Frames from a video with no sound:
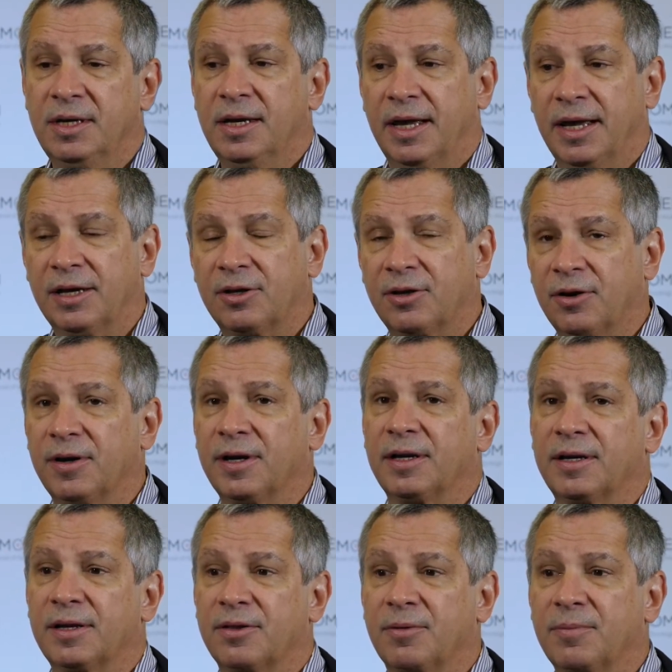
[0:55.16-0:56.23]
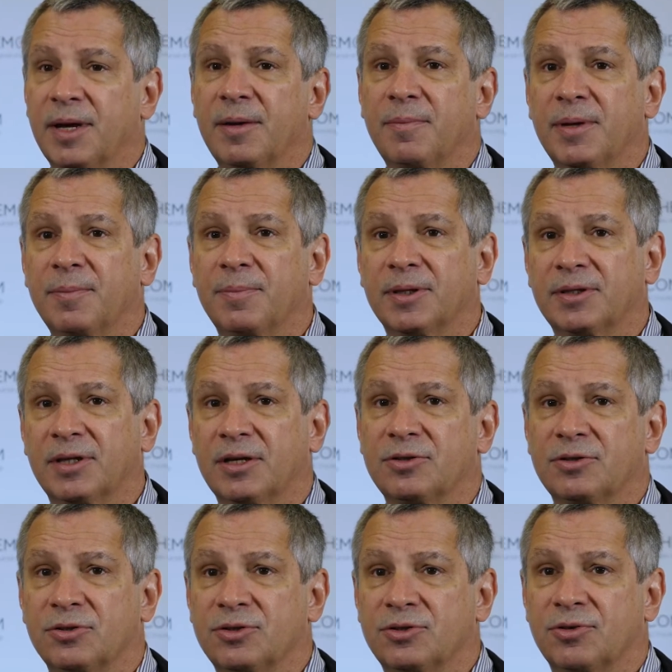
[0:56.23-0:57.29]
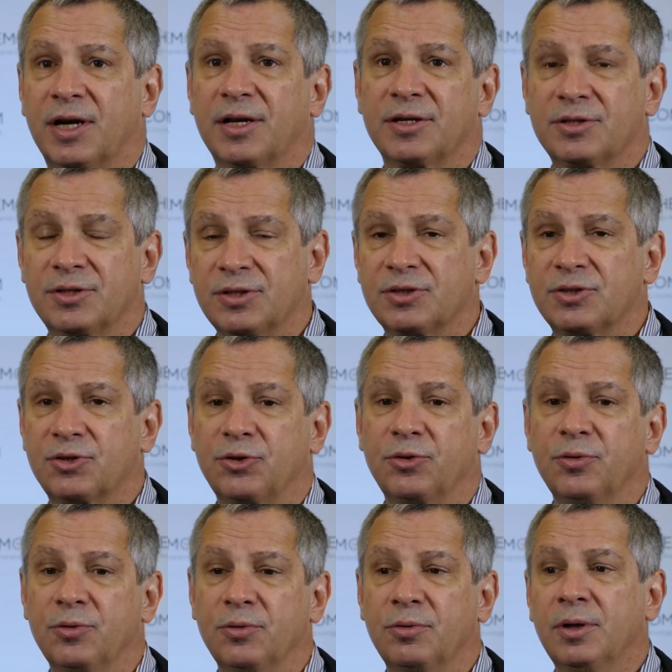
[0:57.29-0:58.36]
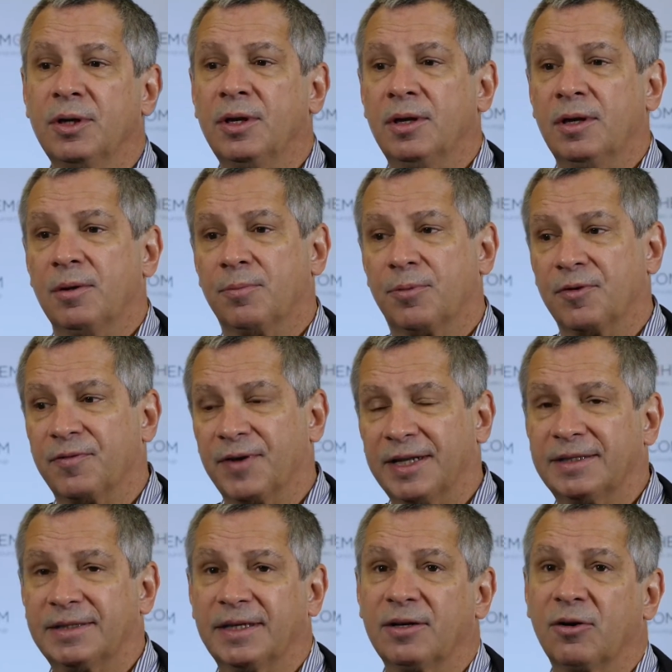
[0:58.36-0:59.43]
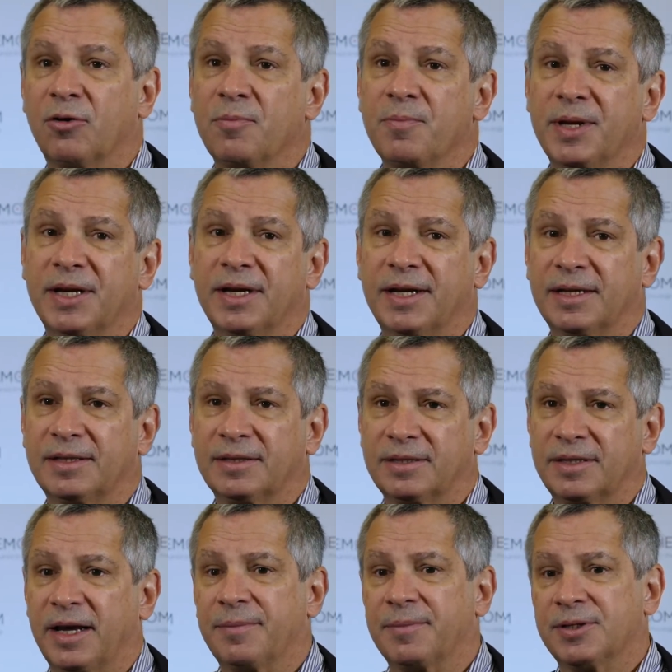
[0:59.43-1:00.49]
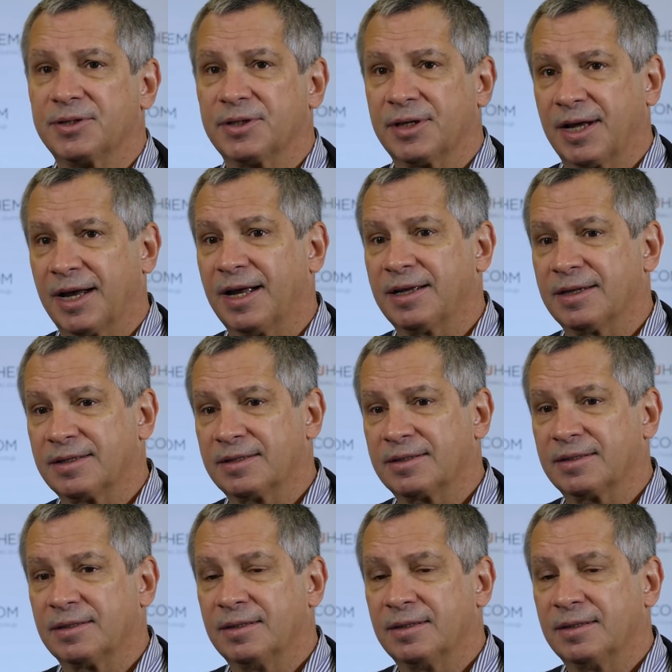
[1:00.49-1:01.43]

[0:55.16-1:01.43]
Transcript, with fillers: And currently, there may be potential strategies to prevent it or mitigate the damage it has.